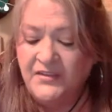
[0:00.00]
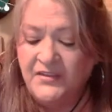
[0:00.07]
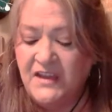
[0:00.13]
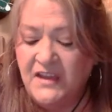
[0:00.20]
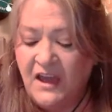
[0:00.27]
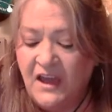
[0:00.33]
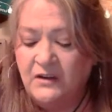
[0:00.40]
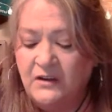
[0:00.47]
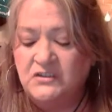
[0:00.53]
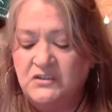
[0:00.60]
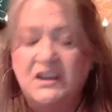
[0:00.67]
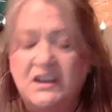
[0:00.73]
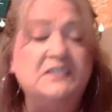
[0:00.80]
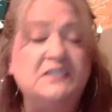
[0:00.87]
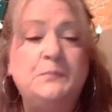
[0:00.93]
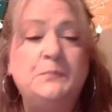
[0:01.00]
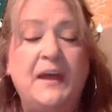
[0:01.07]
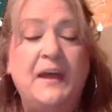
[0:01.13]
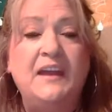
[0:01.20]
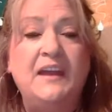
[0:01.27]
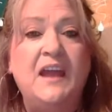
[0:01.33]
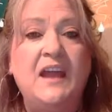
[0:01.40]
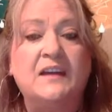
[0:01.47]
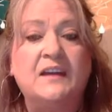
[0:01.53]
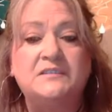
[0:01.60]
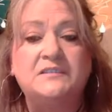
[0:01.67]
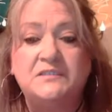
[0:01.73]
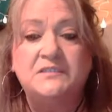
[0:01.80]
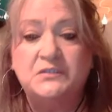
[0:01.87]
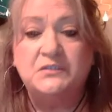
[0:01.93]
the energy has been
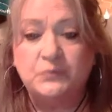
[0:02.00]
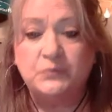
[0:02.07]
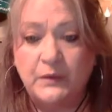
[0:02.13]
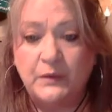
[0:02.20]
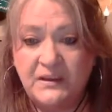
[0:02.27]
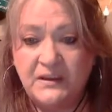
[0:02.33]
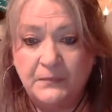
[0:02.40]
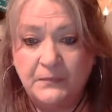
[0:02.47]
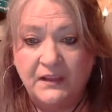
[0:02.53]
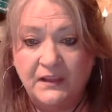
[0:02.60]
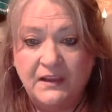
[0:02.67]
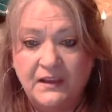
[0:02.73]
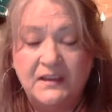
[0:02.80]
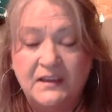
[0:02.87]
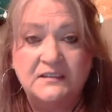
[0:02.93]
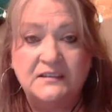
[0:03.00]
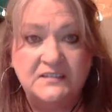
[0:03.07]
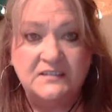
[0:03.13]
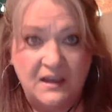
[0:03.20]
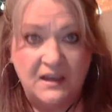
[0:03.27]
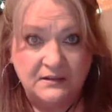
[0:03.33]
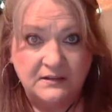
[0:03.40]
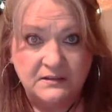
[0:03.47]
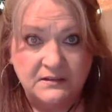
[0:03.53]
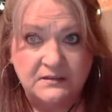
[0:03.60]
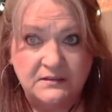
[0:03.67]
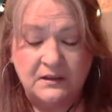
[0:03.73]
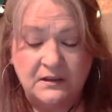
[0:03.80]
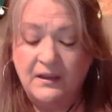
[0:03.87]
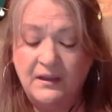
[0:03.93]
extremely intense